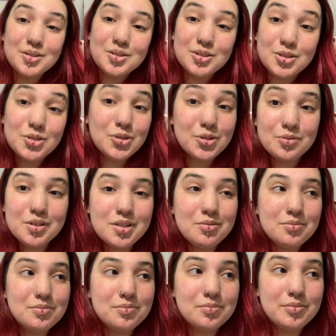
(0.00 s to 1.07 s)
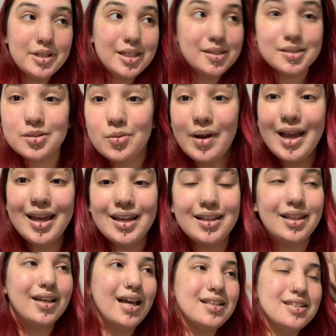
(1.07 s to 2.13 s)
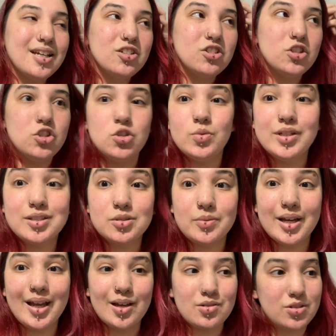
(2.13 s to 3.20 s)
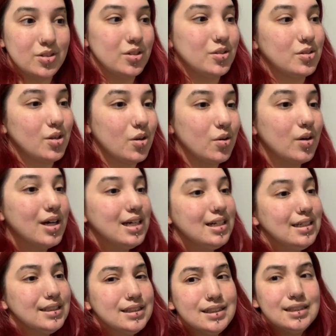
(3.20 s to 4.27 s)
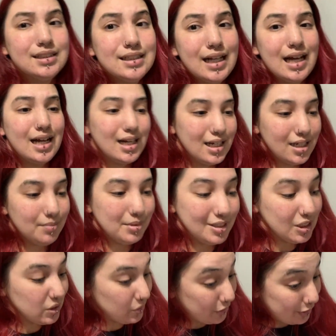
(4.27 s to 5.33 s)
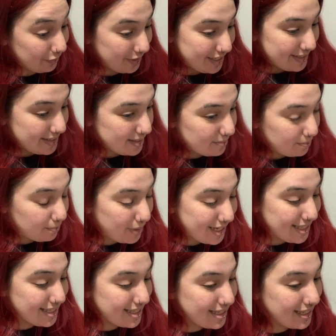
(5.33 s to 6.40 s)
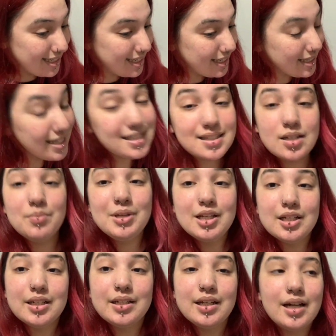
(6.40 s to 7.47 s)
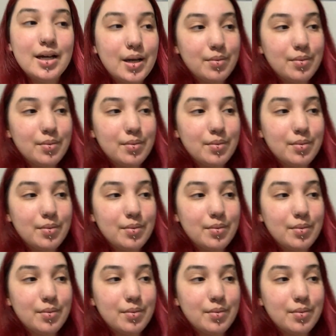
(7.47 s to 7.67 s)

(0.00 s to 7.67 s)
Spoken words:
2-3 weeks away. Like, it's actually 2 weeks away, actually. So I'm a little nervous, but it's gonna be good.